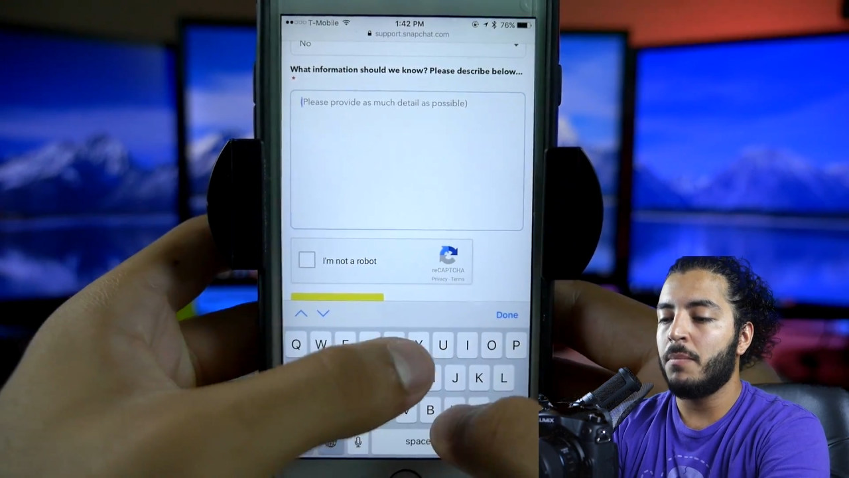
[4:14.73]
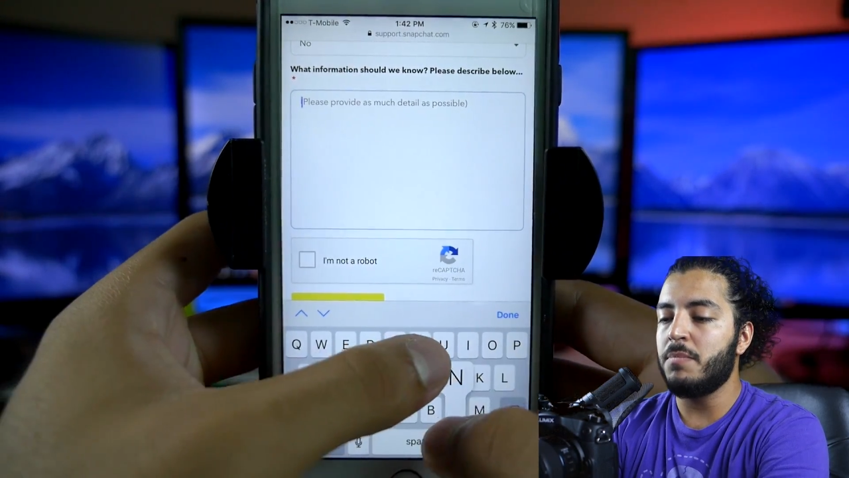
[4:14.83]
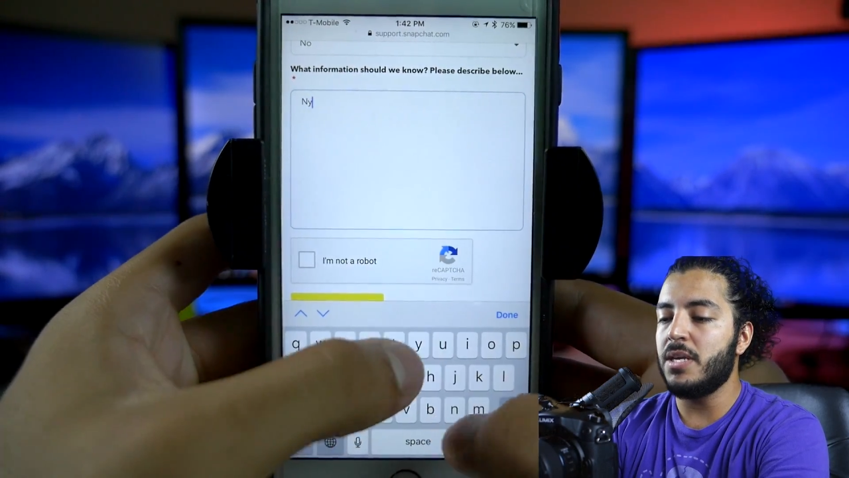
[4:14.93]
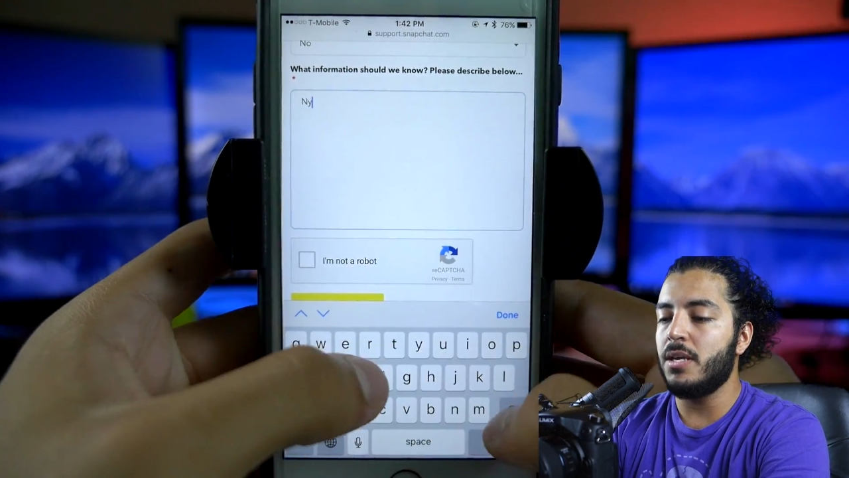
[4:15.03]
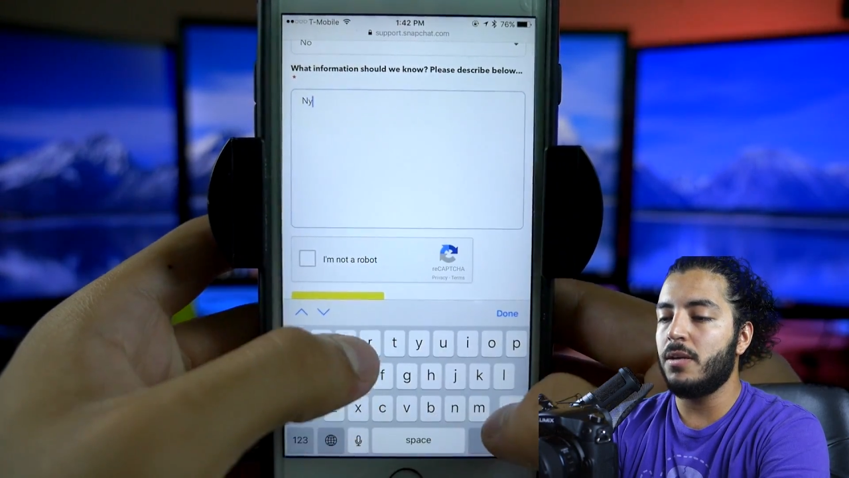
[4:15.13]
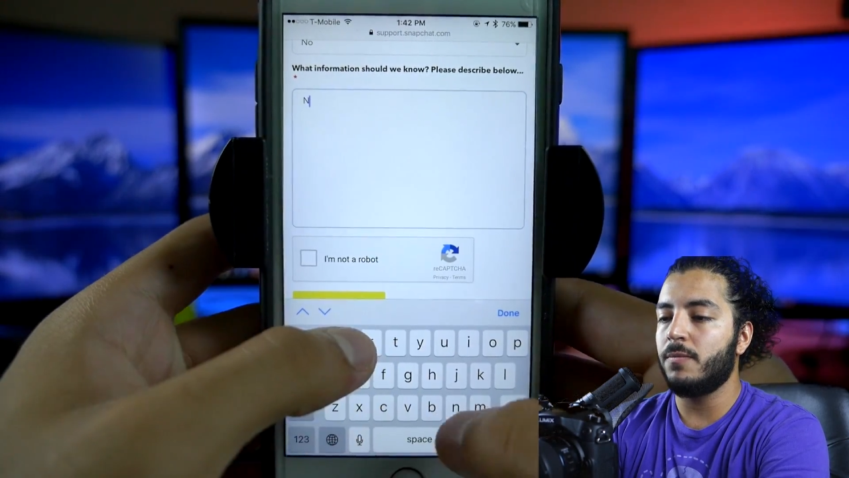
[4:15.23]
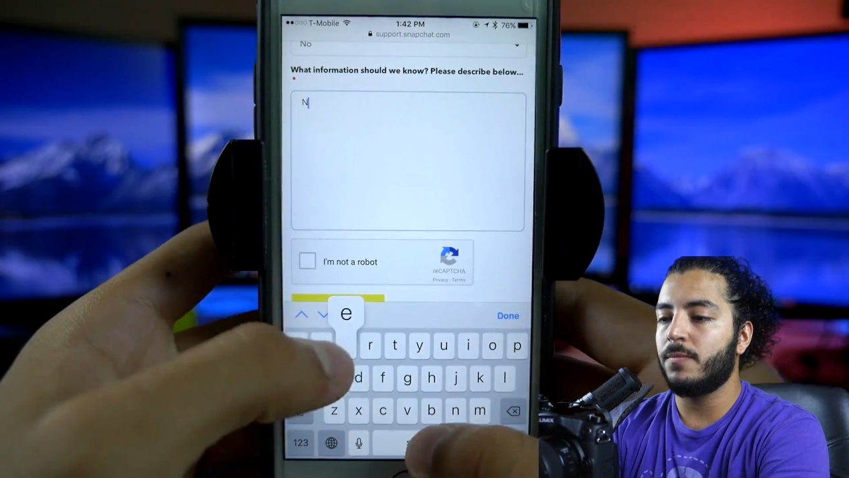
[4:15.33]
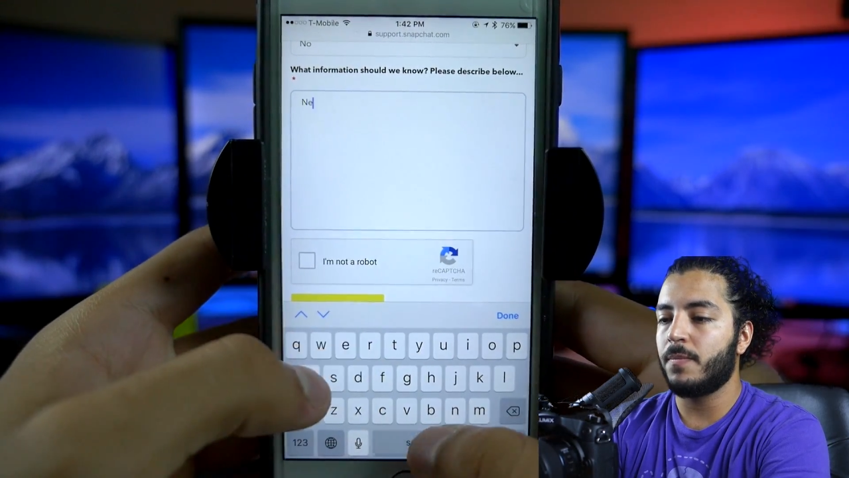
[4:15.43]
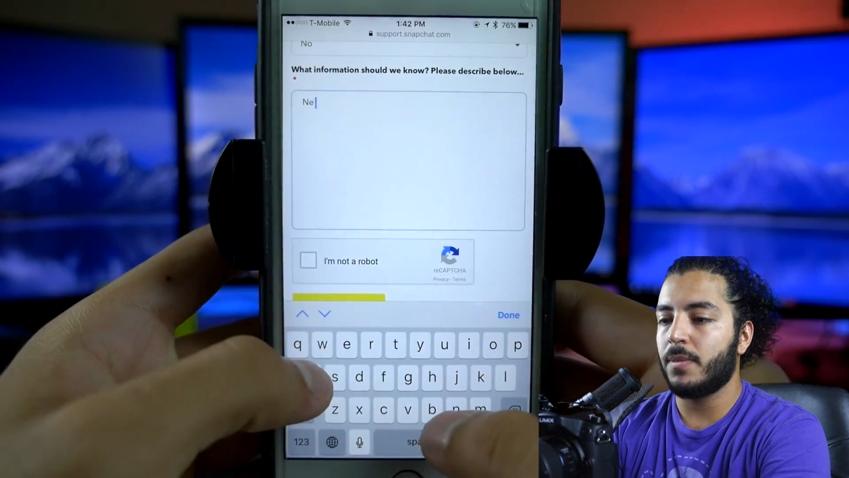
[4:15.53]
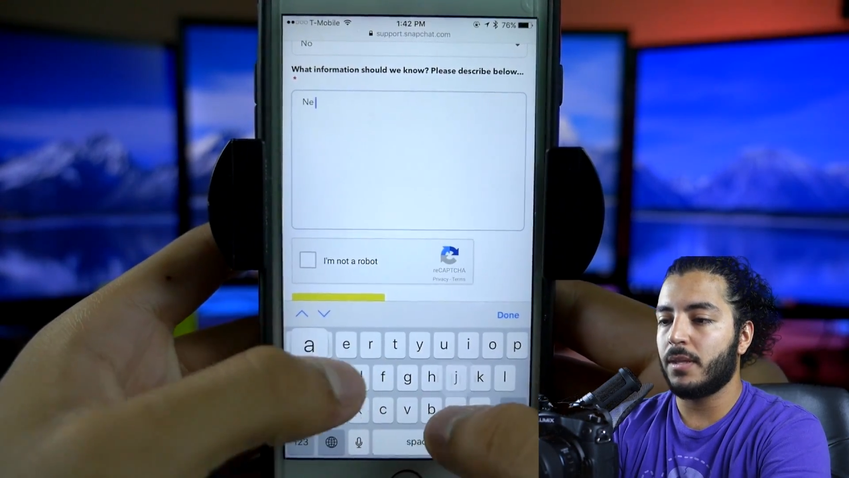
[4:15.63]
me
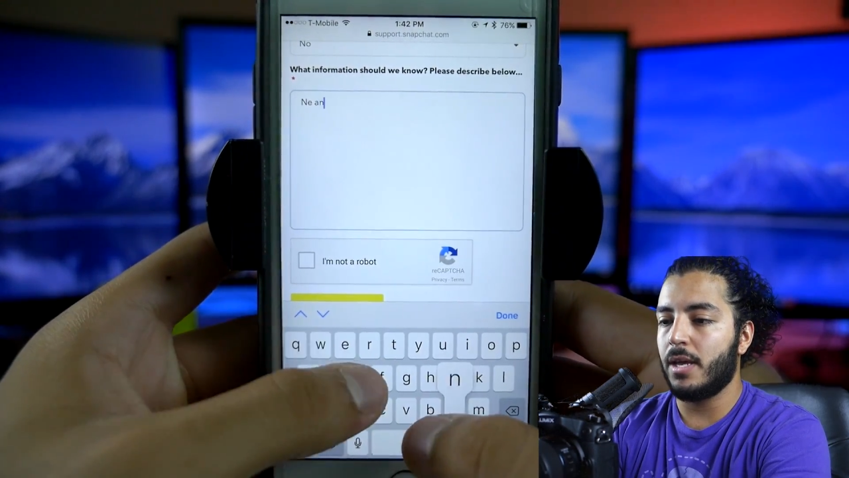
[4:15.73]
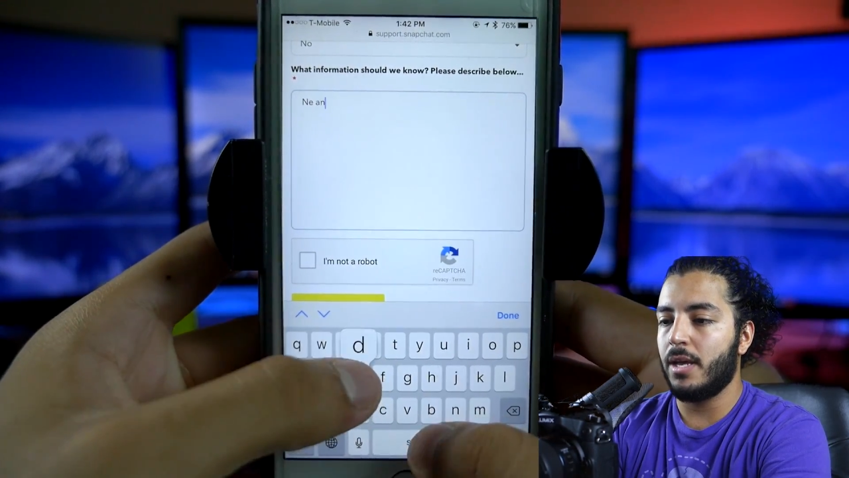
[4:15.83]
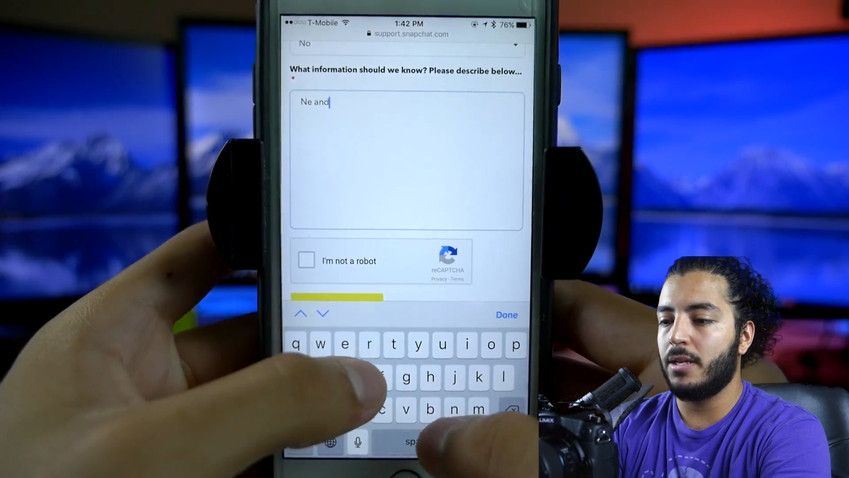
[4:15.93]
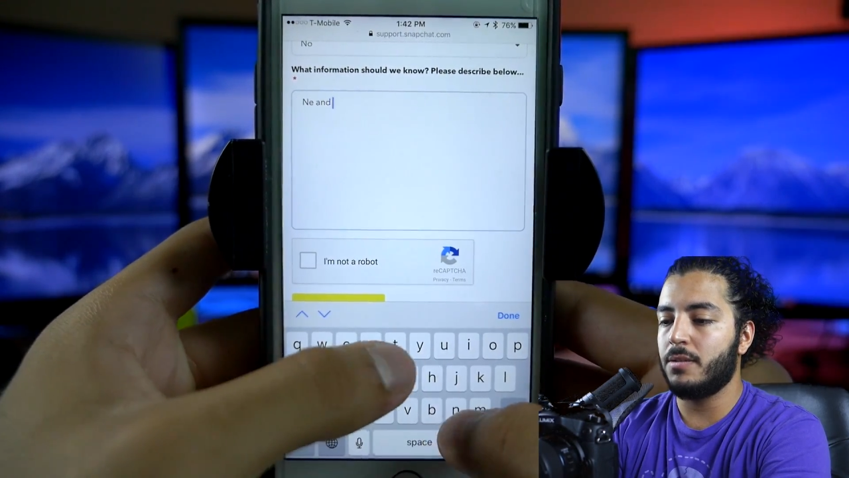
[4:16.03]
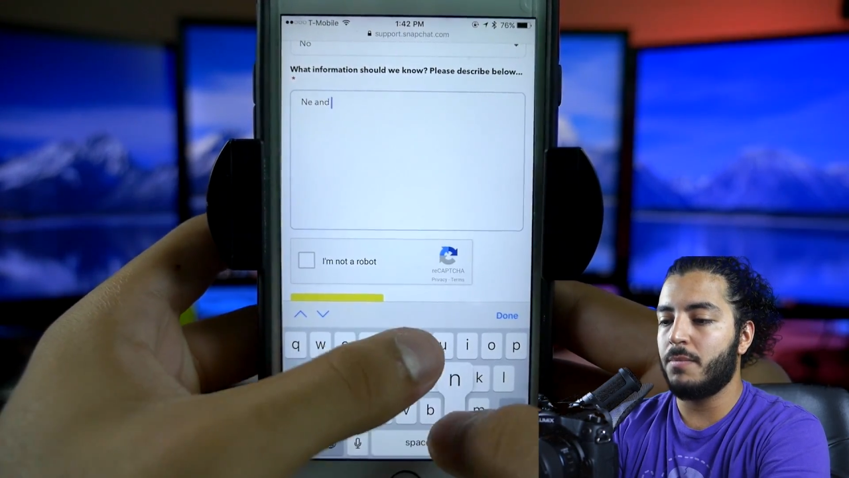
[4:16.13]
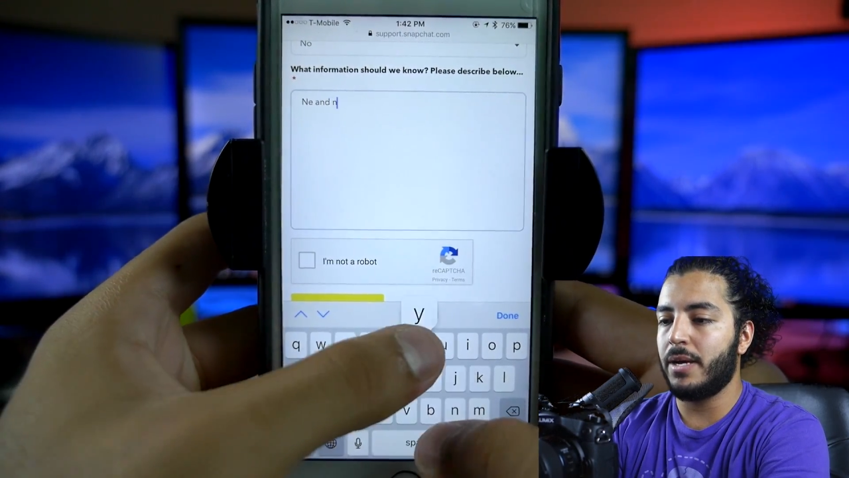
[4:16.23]
and